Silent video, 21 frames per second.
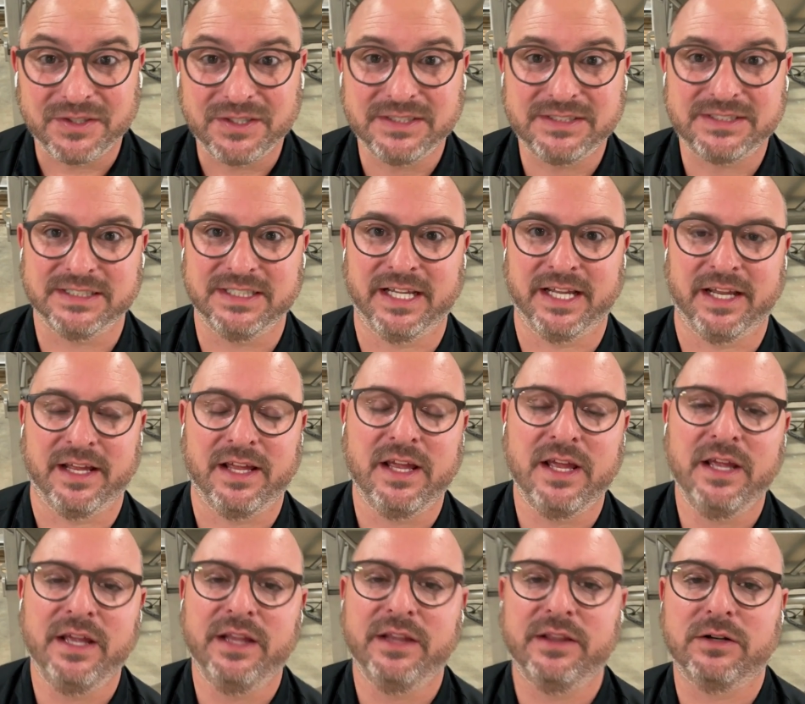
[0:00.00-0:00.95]
you today.
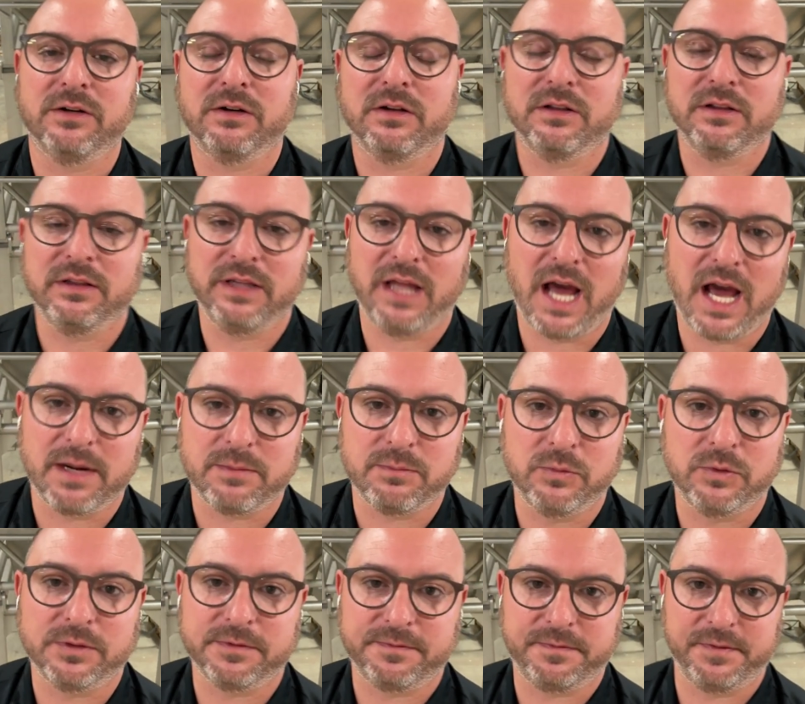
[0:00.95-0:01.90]
There are a lot
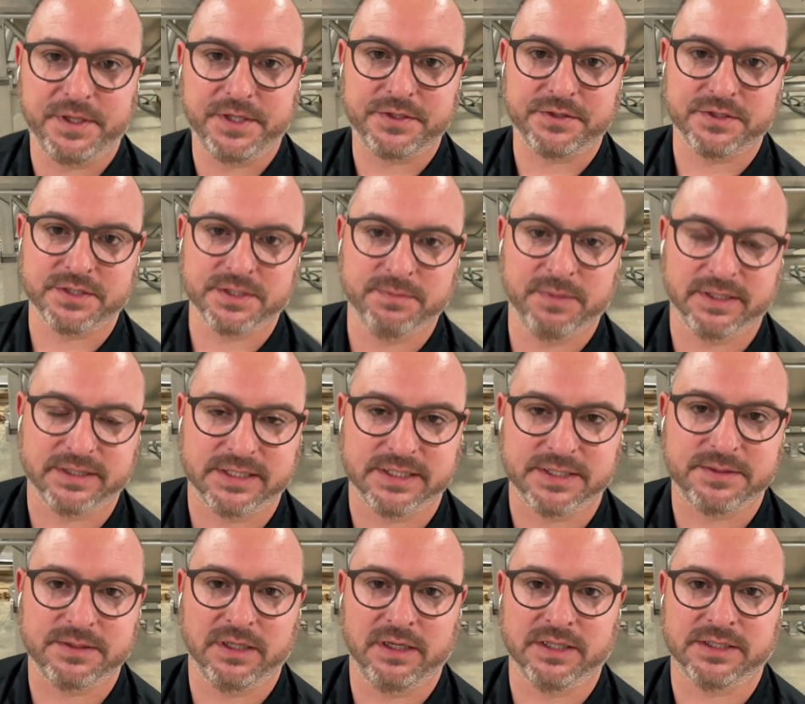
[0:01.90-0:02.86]
more features about
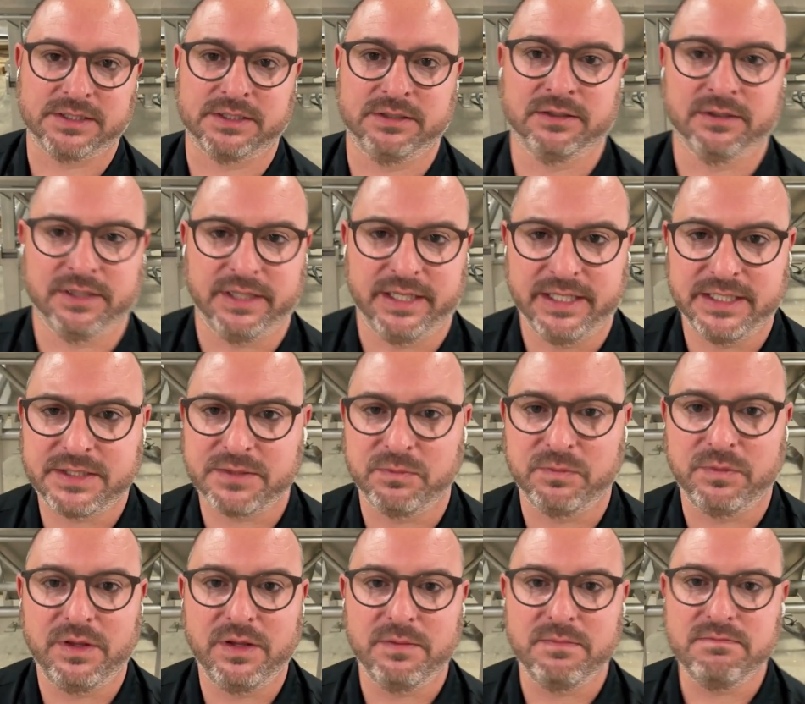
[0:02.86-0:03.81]
this Husker. It's
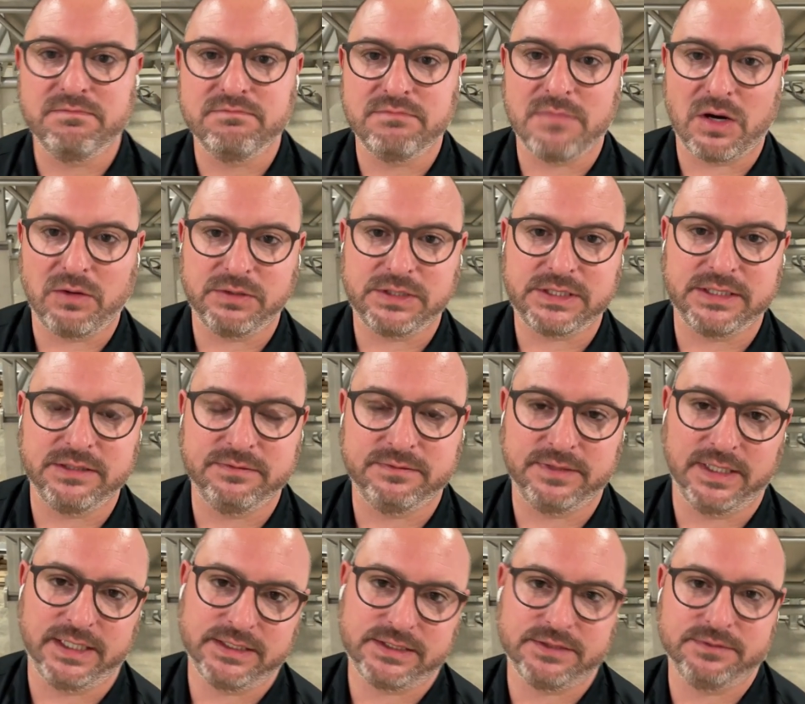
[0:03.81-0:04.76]
the most
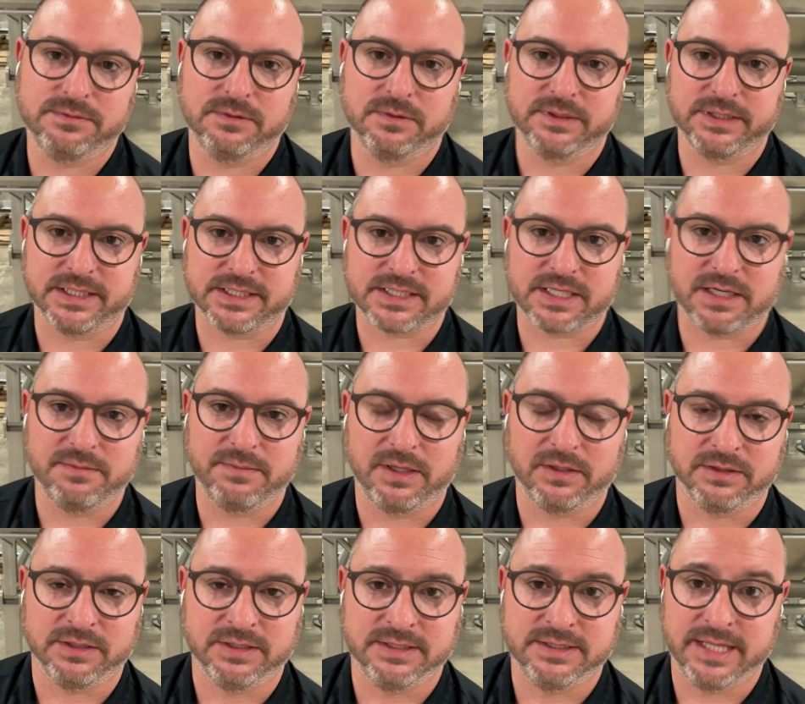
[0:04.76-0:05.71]
inventive one that's come
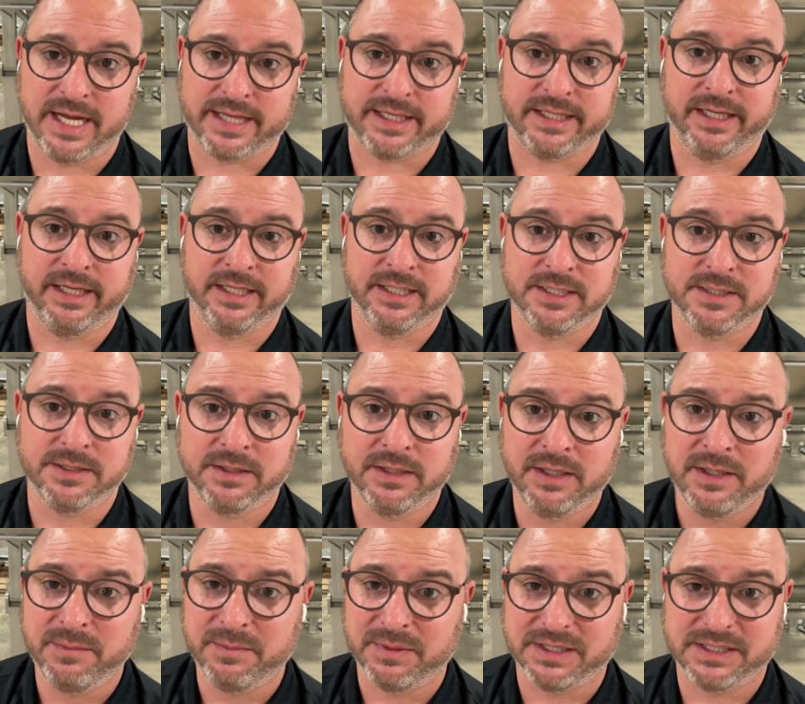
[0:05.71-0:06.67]
out in decades.
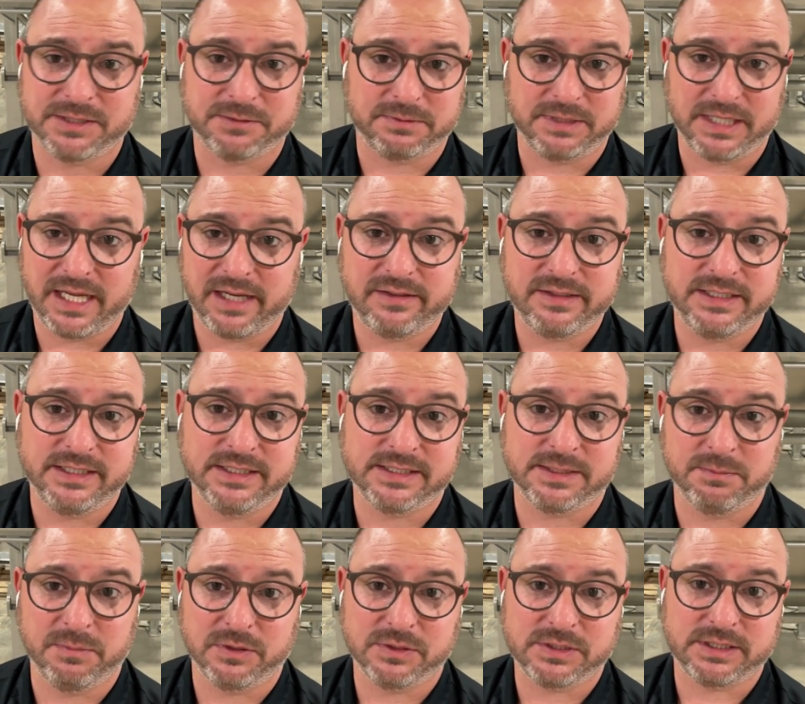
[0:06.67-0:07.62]
Because the reality is
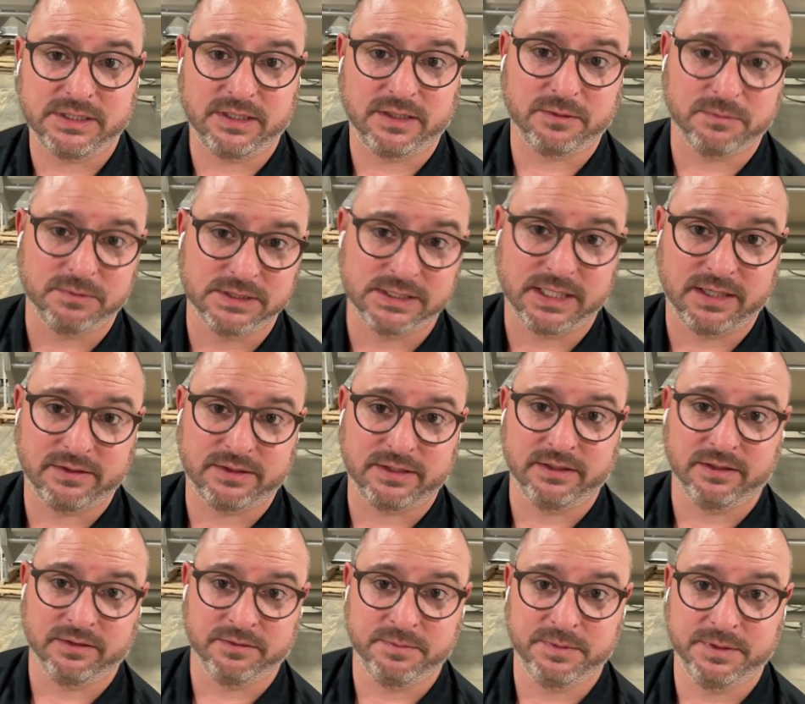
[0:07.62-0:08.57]
that most of the other ones out
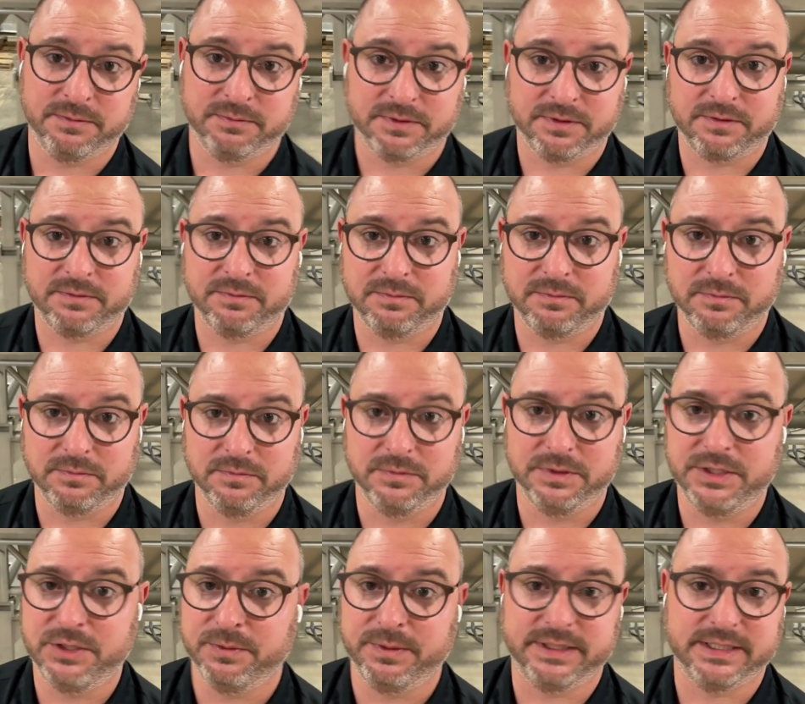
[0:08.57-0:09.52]
there have been
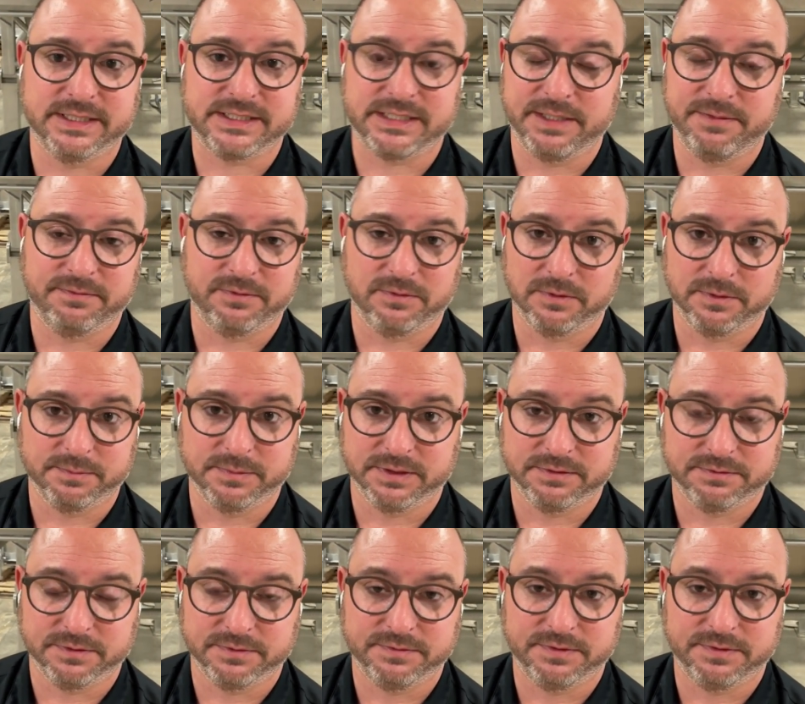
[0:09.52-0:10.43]
redoing the same formula for